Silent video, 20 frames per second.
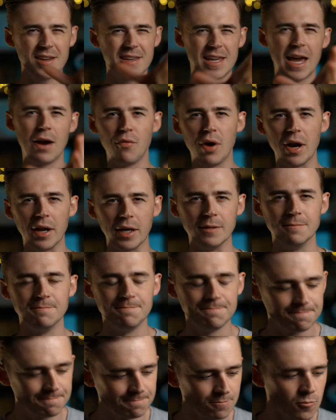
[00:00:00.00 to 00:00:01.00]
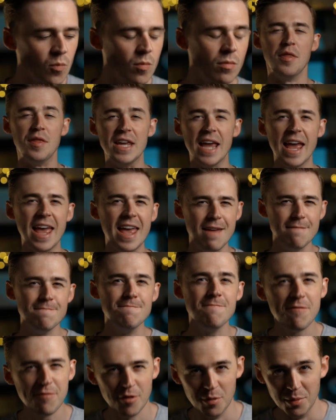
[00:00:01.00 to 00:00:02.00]
Get ready. The
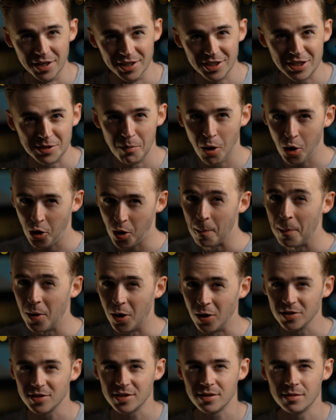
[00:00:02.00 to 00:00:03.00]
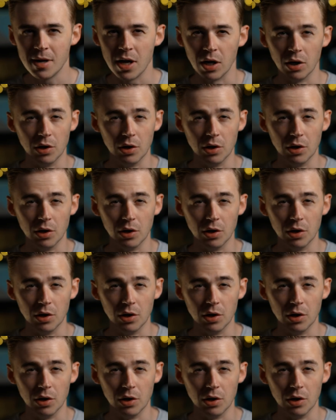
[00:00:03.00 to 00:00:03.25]
infamous Moka pot,